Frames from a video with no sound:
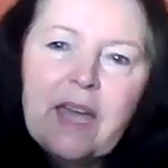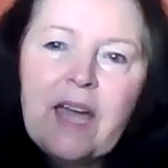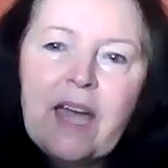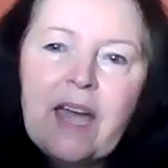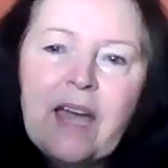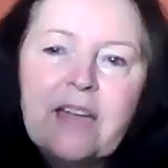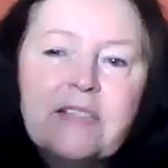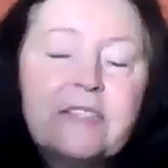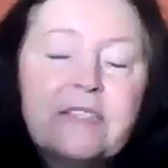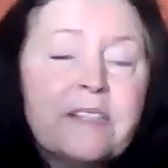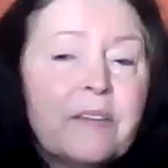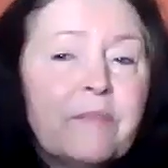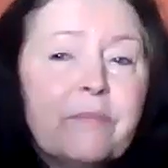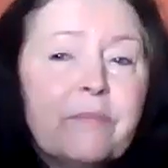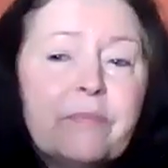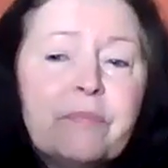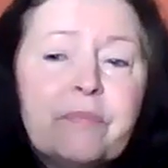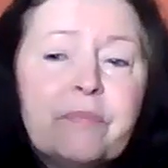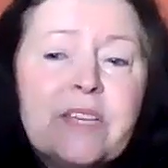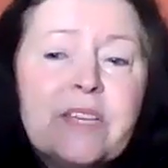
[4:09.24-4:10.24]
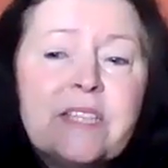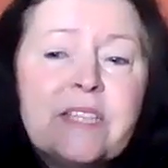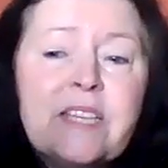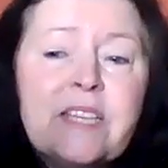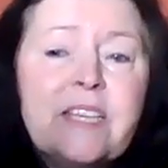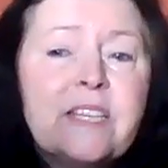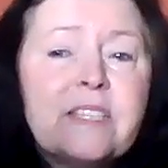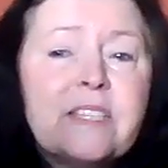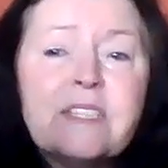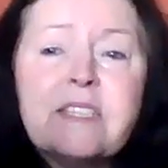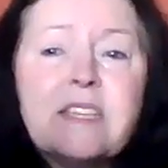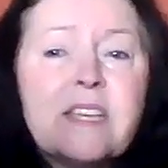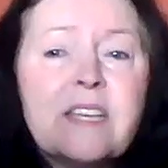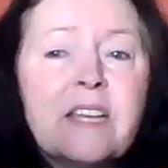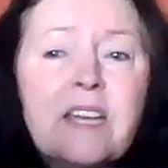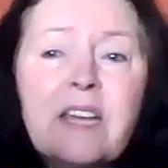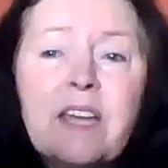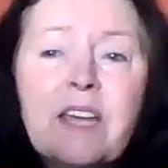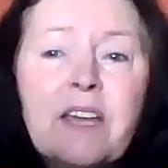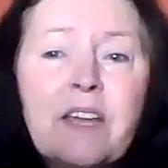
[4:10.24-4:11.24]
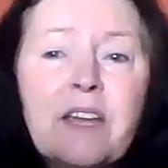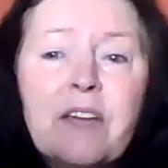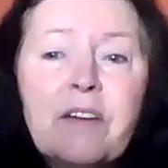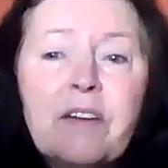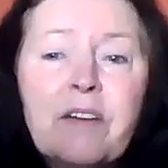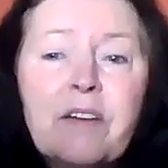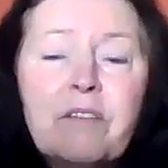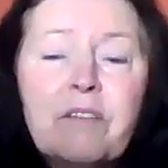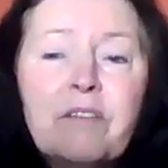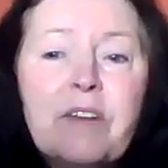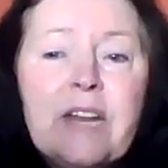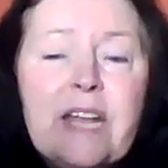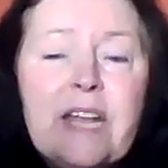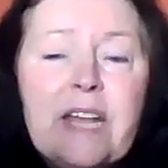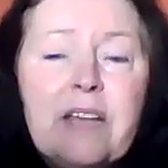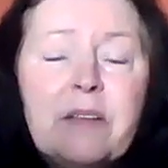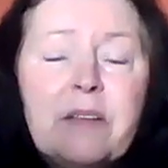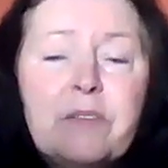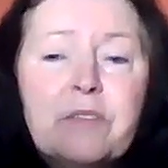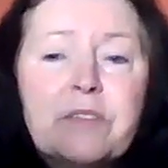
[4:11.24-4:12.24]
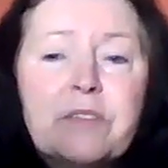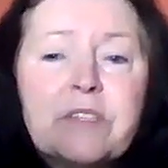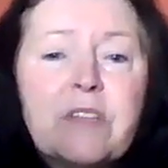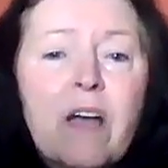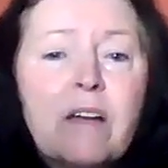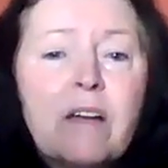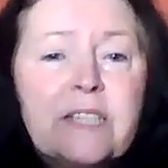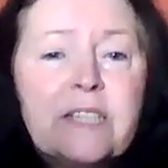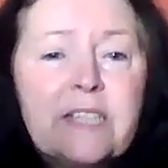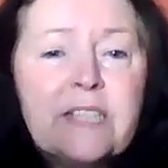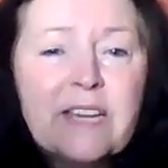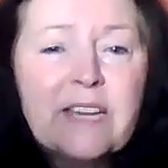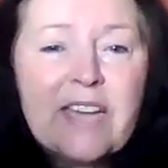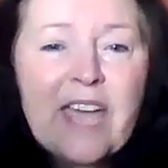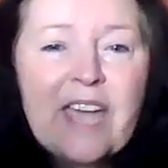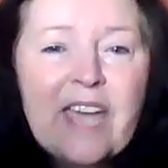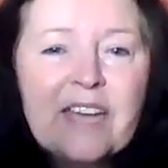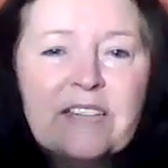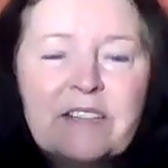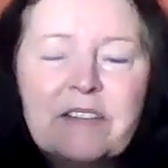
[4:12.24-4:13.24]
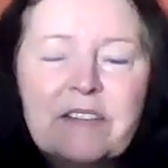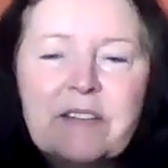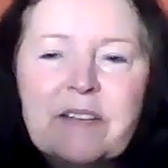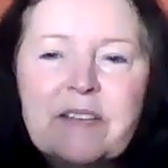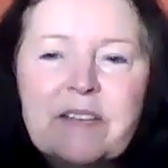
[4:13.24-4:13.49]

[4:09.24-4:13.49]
And this is really starting again.